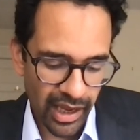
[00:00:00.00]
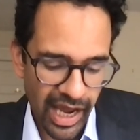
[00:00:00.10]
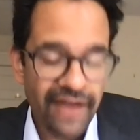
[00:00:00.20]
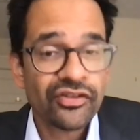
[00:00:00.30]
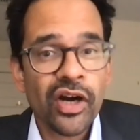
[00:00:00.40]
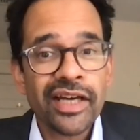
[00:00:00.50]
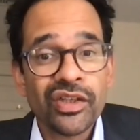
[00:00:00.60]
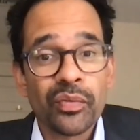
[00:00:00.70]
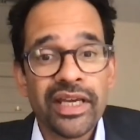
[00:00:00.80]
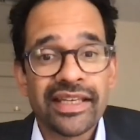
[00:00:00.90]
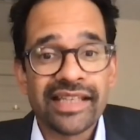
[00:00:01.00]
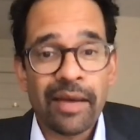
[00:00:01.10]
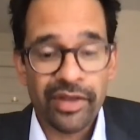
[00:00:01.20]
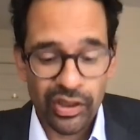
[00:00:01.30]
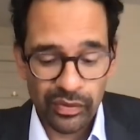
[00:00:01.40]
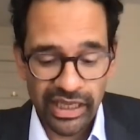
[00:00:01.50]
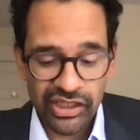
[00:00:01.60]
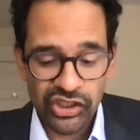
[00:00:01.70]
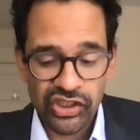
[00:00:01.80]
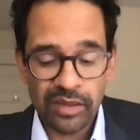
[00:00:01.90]
I've tried to re-examine the
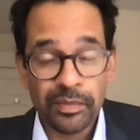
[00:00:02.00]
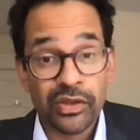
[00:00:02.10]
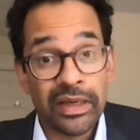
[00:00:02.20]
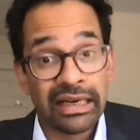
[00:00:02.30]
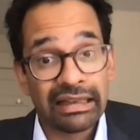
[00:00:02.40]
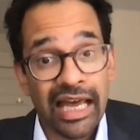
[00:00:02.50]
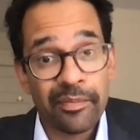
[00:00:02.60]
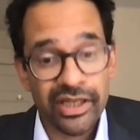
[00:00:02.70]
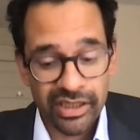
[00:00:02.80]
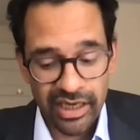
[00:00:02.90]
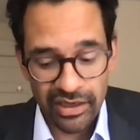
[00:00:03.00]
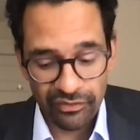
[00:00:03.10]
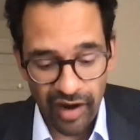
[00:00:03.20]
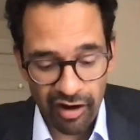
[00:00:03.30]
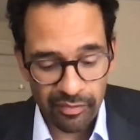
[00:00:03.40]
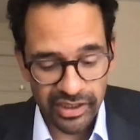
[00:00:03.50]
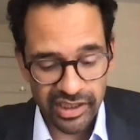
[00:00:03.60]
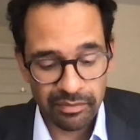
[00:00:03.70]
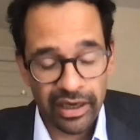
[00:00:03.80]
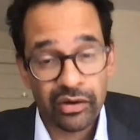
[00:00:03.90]
relationship between climate, environment,
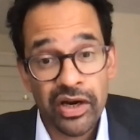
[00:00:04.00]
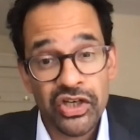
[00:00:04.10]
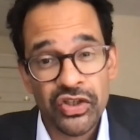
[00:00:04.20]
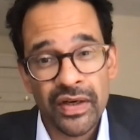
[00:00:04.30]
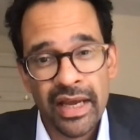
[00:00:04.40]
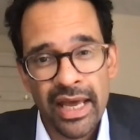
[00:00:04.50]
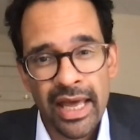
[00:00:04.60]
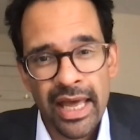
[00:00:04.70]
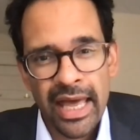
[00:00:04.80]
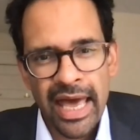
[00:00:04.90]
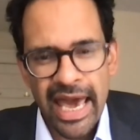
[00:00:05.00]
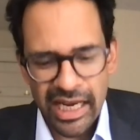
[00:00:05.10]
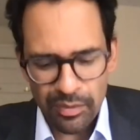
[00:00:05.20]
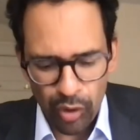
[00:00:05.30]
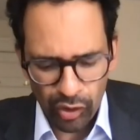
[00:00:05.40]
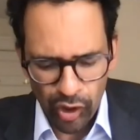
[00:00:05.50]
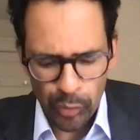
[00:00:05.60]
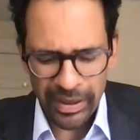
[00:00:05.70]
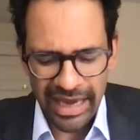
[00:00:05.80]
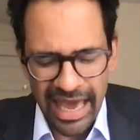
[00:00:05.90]
and migration in a more
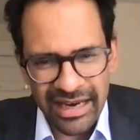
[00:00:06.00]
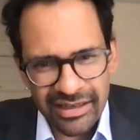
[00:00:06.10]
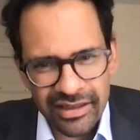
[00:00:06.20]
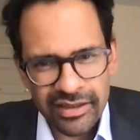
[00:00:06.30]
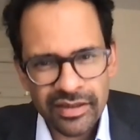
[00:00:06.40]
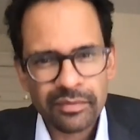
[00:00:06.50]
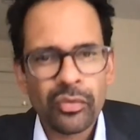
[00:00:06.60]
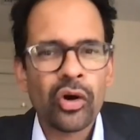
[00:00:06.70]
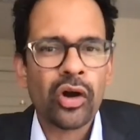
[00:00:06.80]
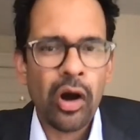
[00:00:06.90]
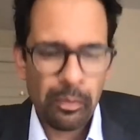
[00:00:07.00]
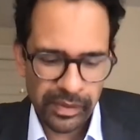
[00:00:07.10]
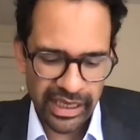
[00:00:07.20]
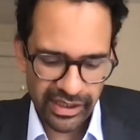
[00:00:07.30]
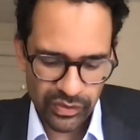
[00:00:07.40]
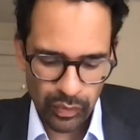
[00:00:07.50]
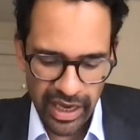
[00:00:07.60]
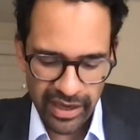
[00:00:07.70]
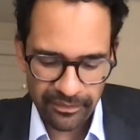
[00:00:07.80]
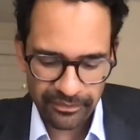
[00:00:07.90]
open-ended, more complex
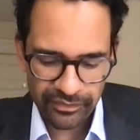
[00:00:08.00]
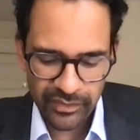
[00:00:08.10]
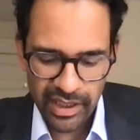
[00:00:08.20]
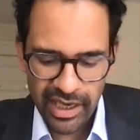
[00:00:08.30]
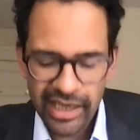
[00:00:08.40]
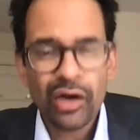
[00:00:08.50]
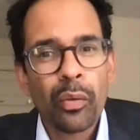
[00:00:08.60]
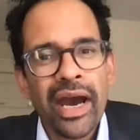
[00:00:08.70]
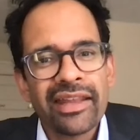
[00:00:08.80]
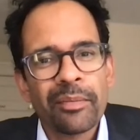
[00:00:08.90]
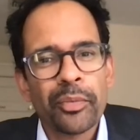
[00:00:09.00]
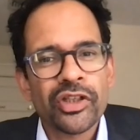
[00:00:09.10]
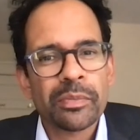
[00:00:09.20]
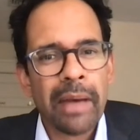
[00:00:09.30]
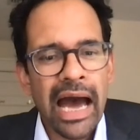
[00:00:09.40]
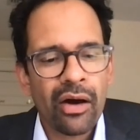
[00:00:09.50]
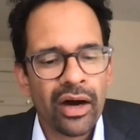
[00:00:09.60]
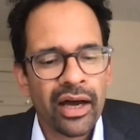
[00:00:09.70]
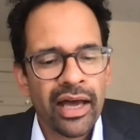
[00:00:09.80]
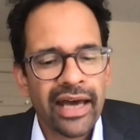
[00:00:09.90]
way, in a way that puts
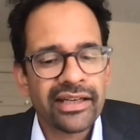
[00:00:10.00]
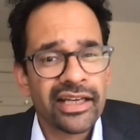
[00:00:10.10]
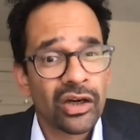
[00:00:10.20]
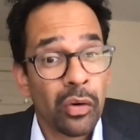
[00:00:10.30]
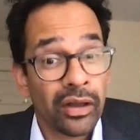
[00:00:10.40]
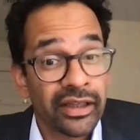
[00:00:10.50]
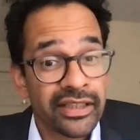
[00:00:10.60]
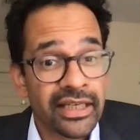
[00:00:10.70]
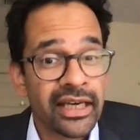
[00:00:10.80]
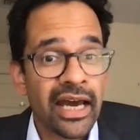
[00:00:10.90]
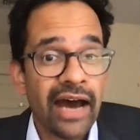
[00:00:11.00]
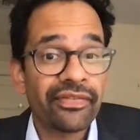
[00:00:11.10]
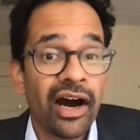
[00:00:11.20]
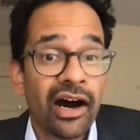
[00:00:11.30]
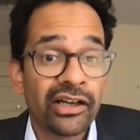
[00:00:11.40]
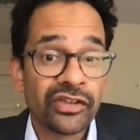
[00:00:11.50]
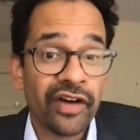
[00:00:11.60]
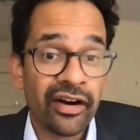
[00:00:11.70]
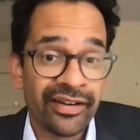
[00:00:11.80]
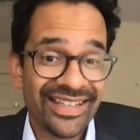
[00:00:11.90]
power and inequality at the heart of
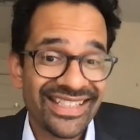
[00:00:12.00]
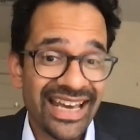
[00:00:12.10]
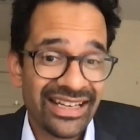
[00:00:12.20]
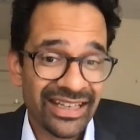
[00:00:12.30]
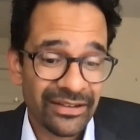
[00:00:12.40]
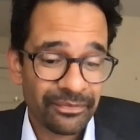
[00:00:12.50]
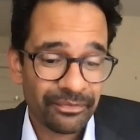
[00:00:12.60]
our understanding.